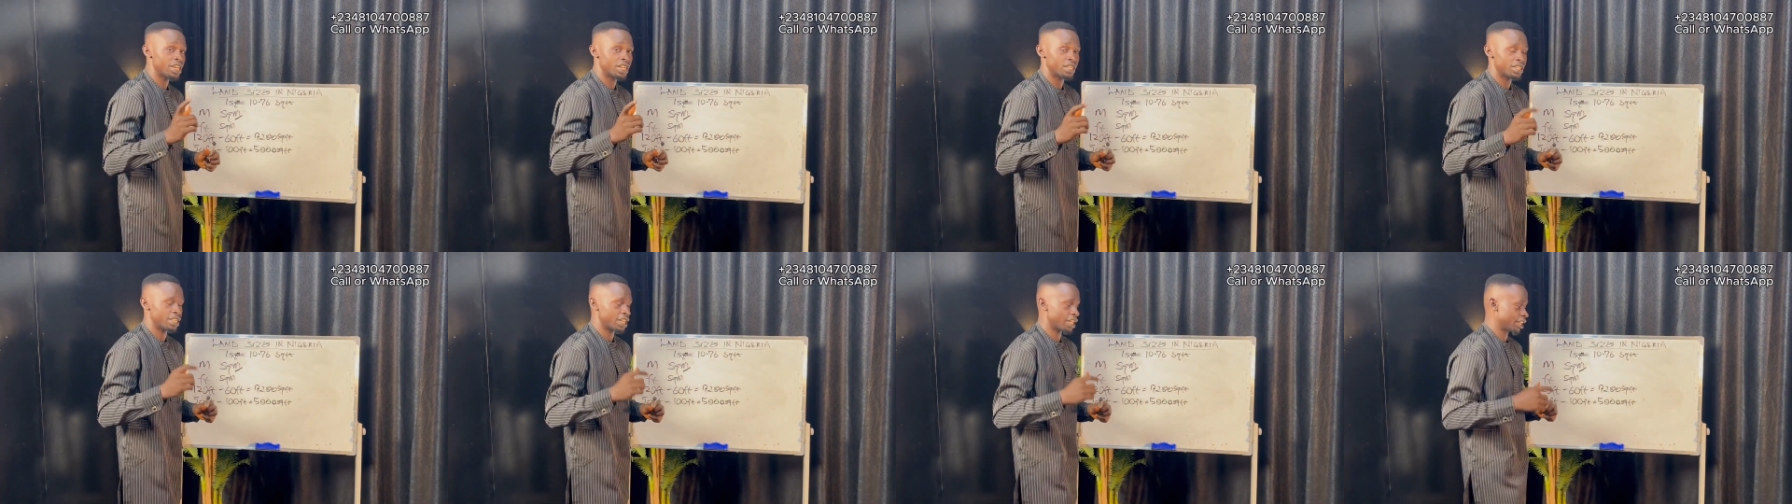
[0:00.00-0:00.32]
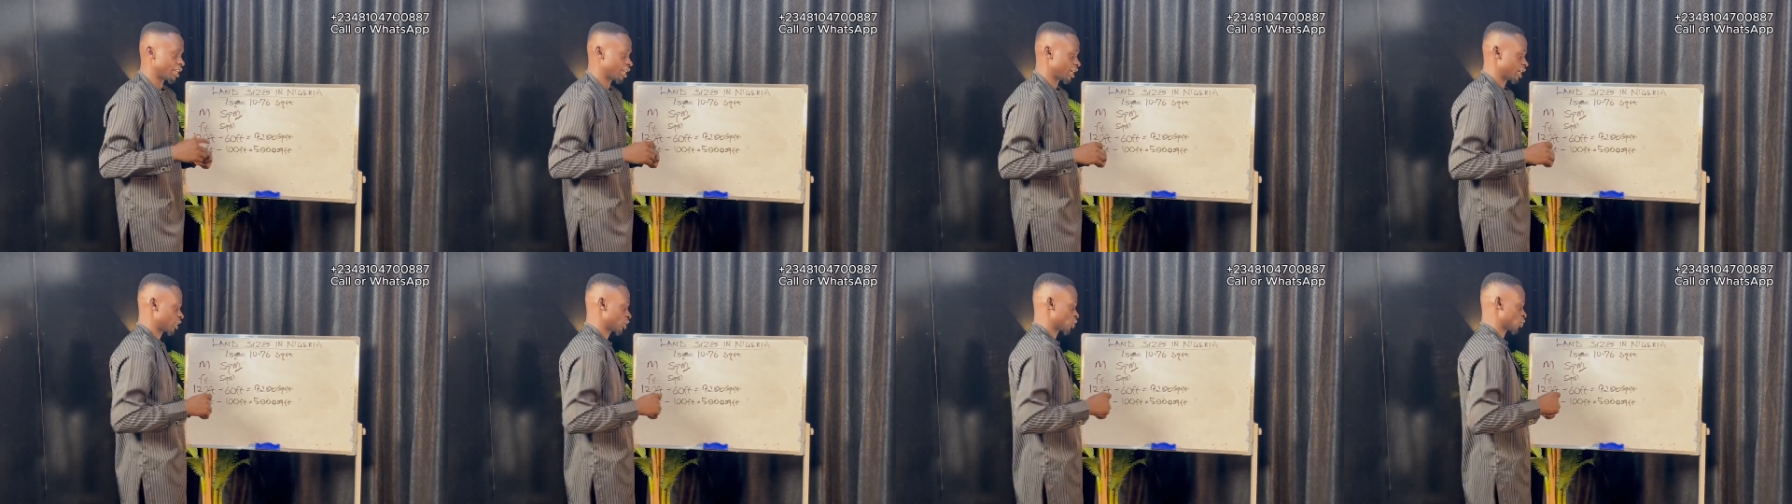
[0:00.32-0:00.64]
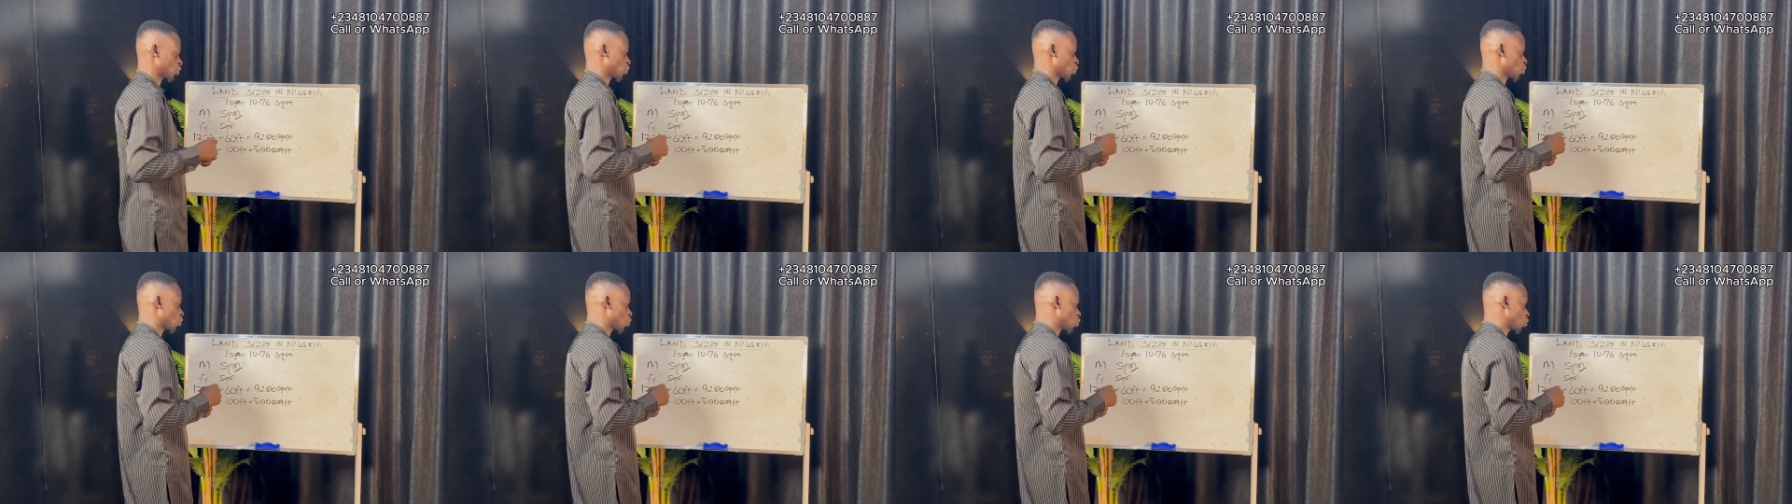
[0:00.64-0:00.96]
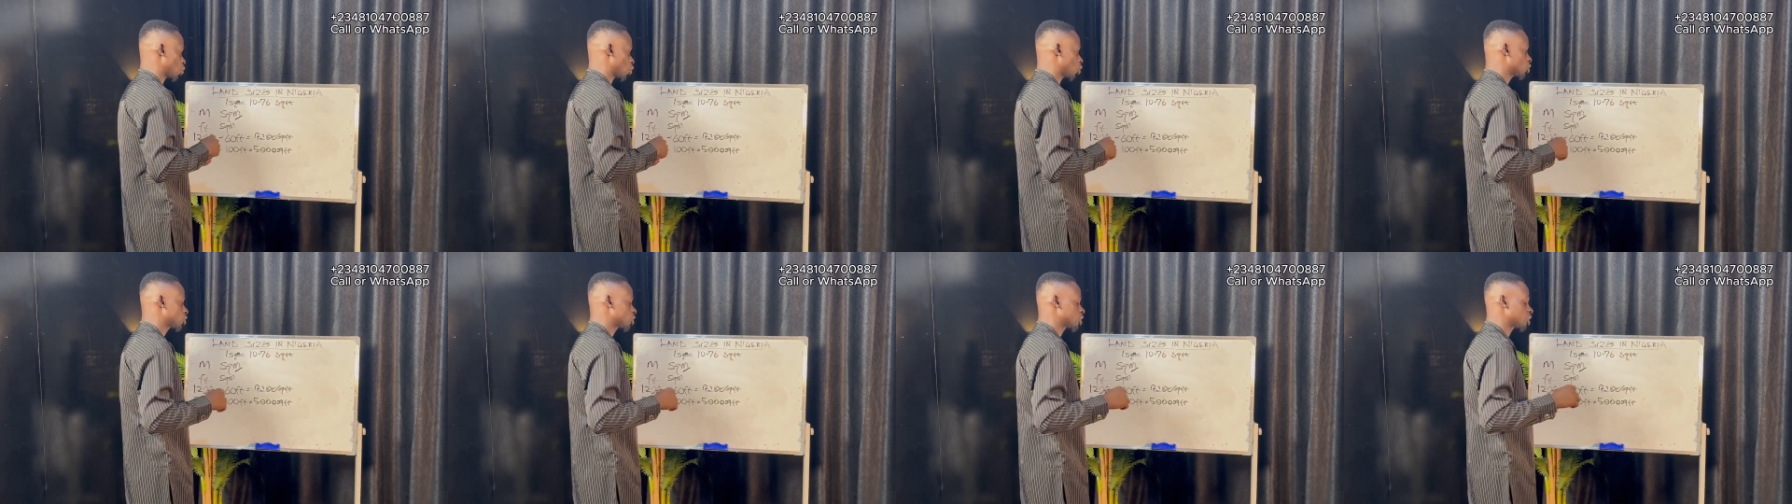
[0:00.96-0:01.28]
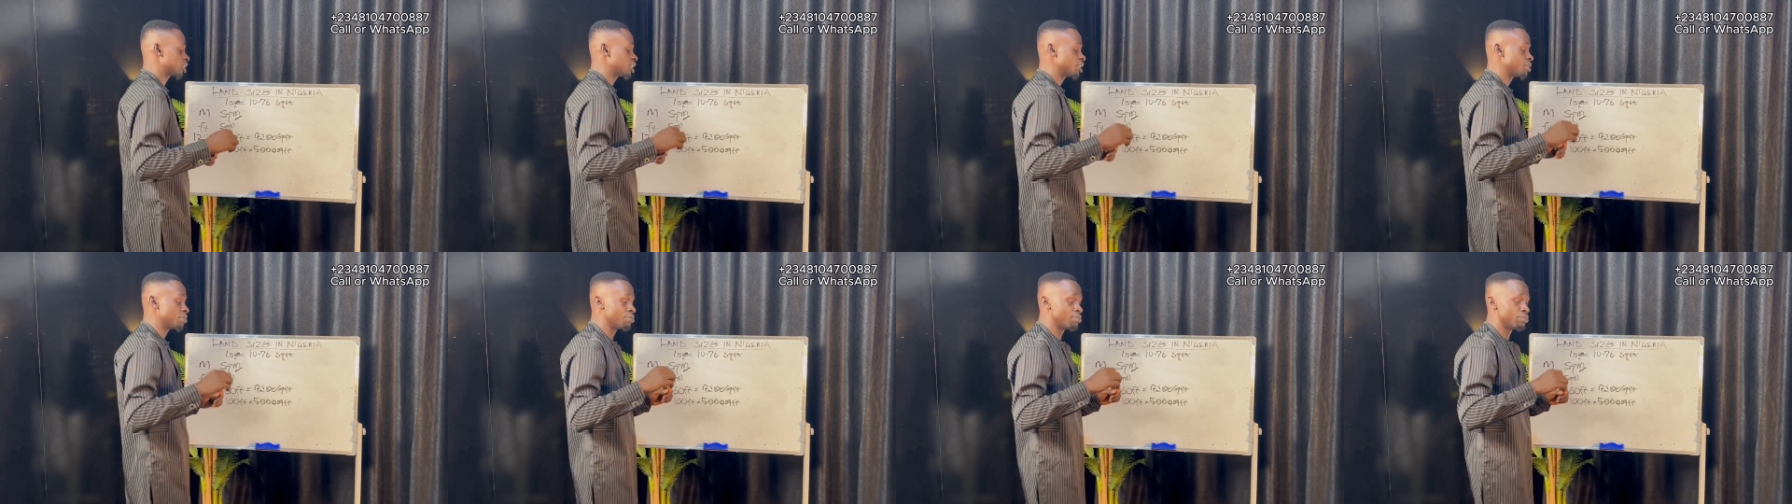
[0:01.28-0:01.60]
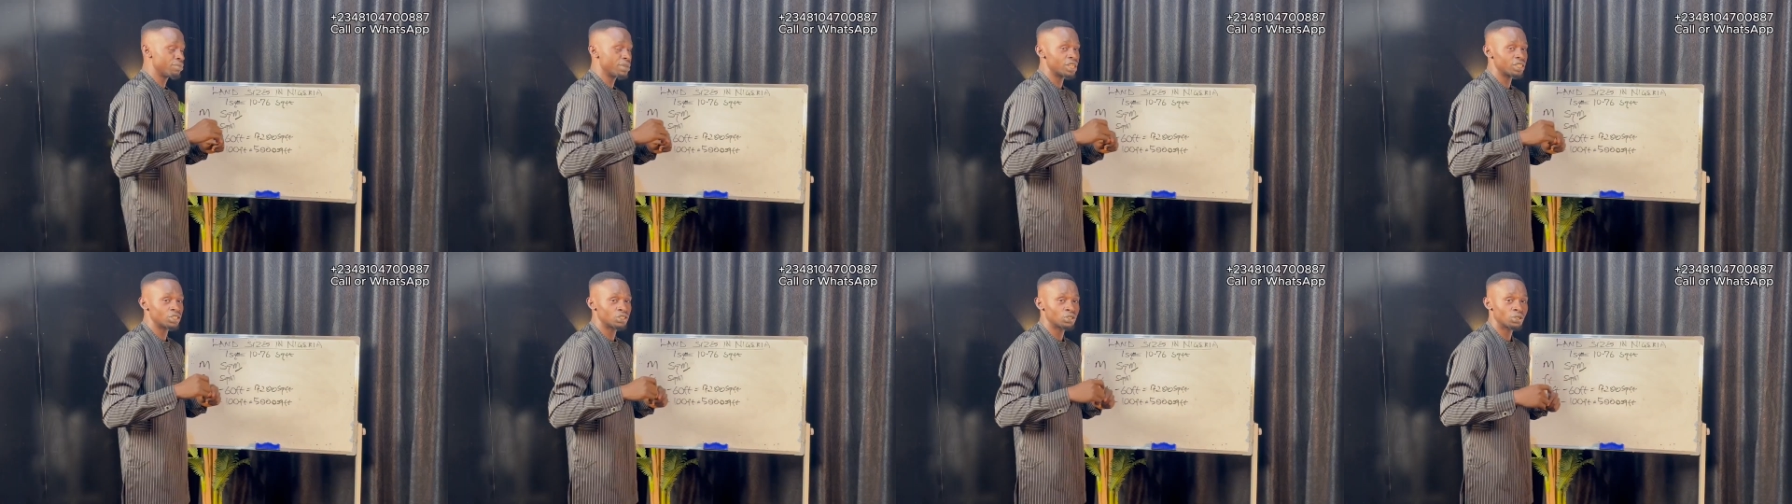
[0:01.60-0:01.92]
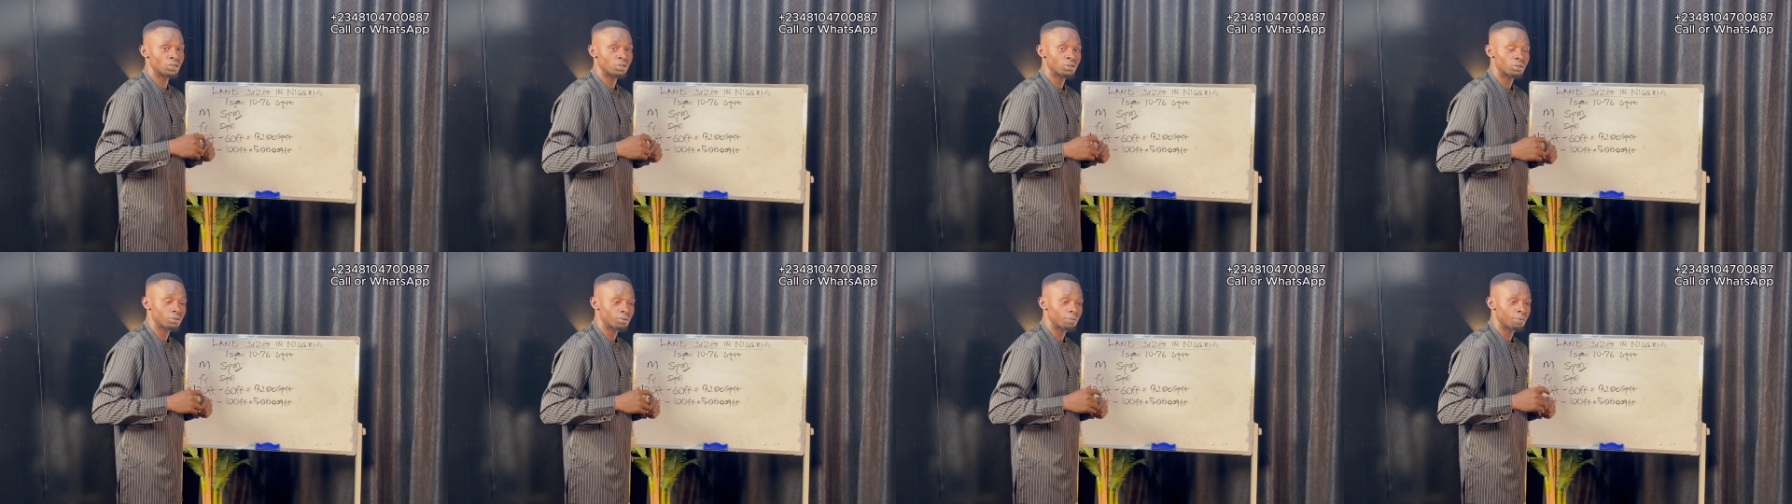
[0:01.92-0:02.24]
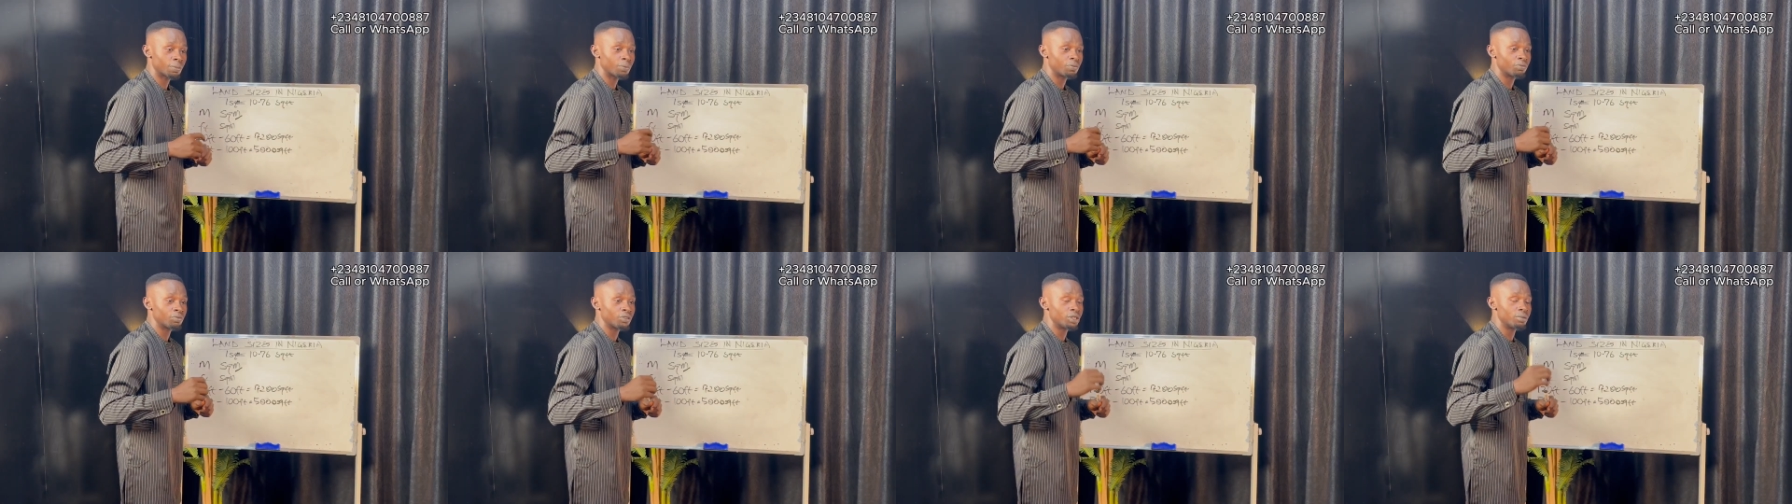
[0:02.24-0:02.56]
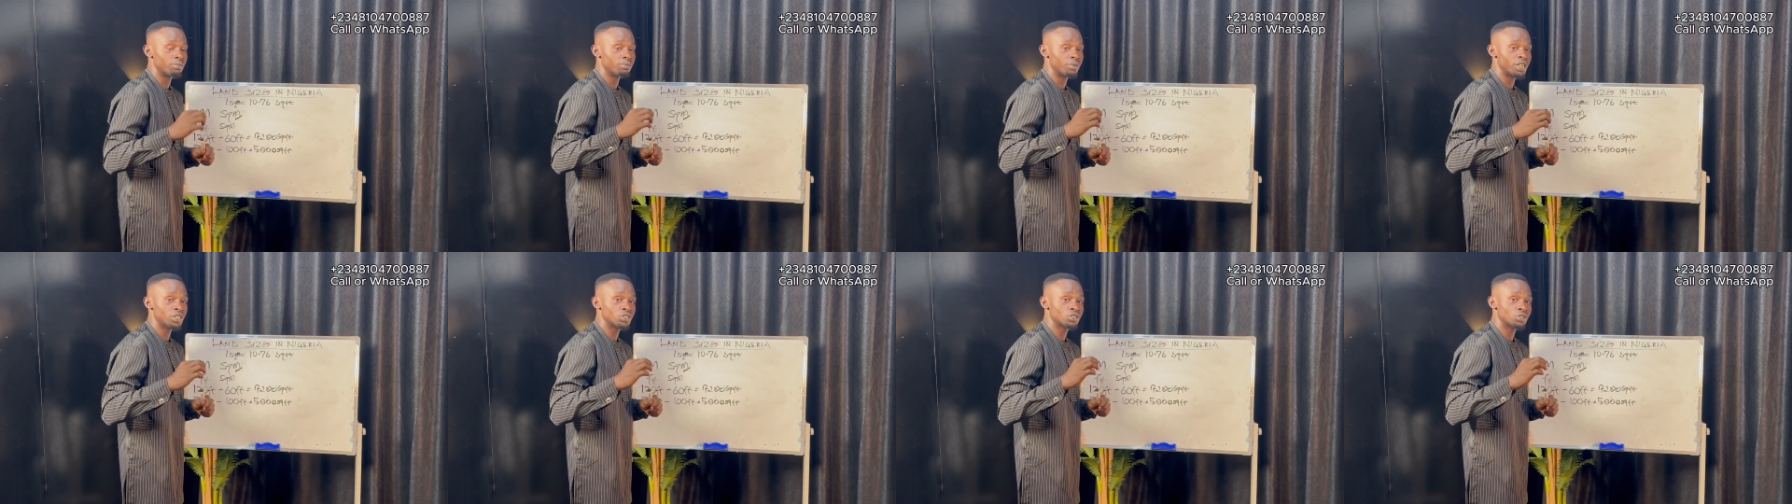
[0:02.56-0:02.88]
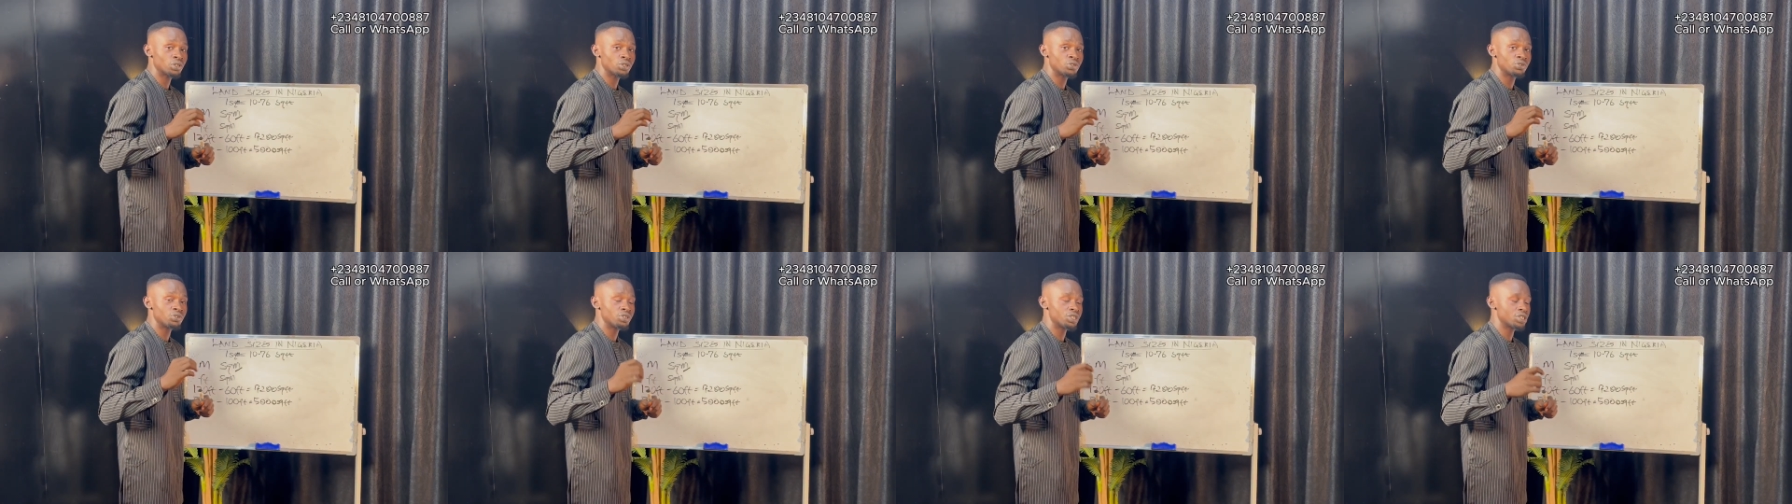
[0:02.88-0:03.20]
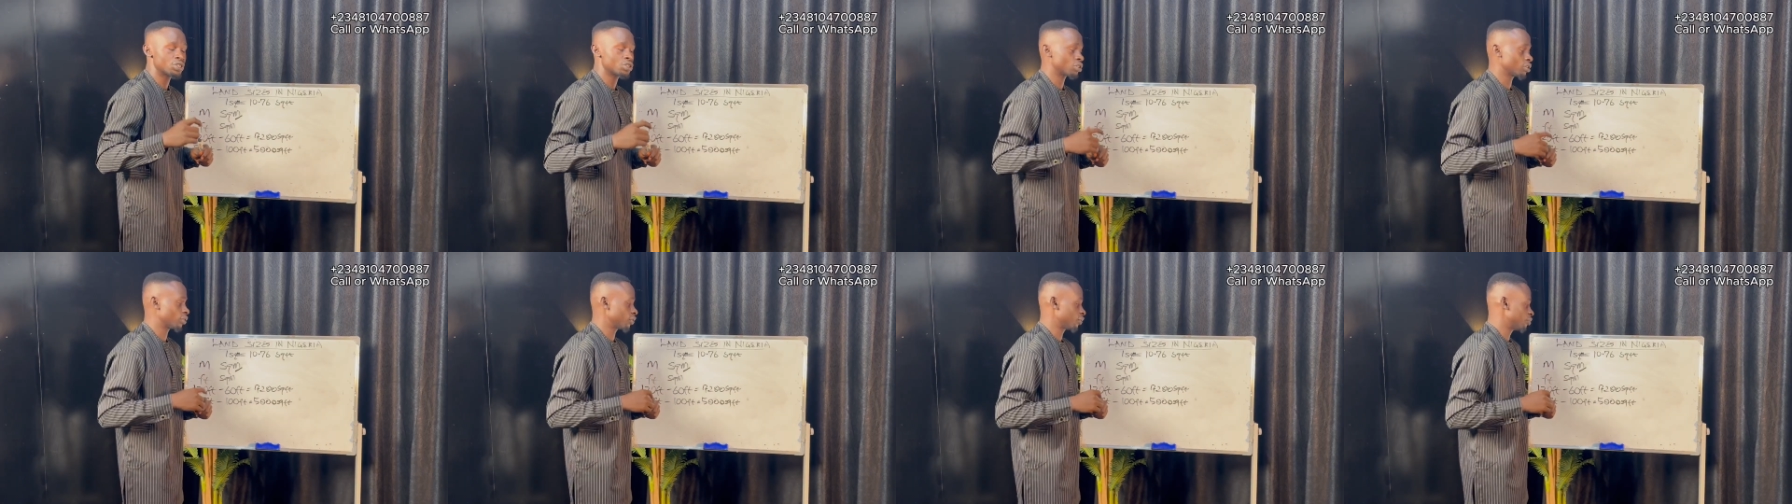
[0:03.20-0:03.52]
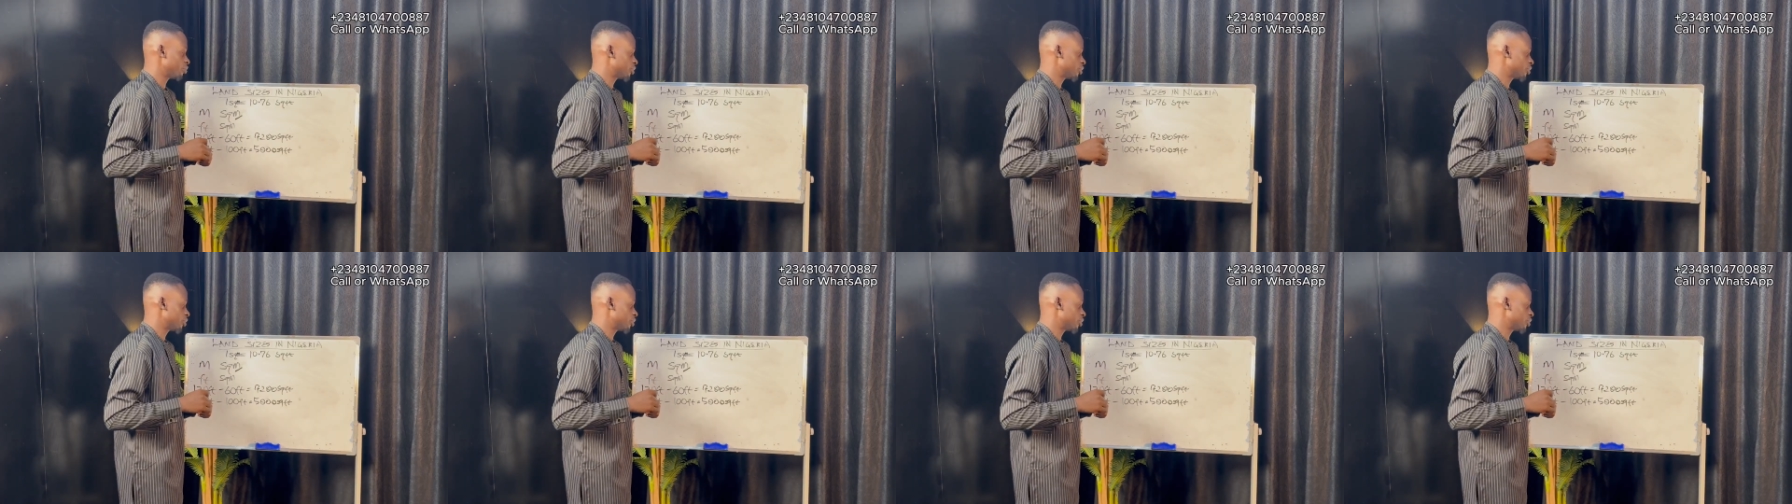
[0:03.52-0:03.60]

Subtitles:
earlier that what the major unit of